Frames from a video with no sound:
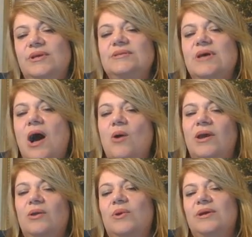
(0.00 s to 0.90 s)
is how
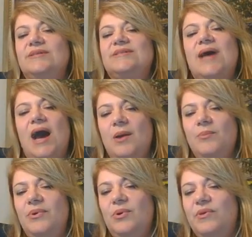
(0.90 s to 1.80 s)
can we
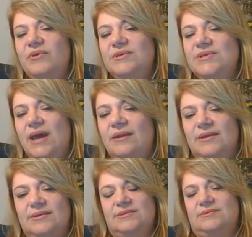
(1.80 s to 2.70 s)
Skype with a
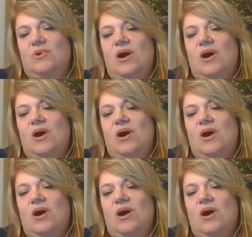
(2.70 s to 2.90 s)
scientist?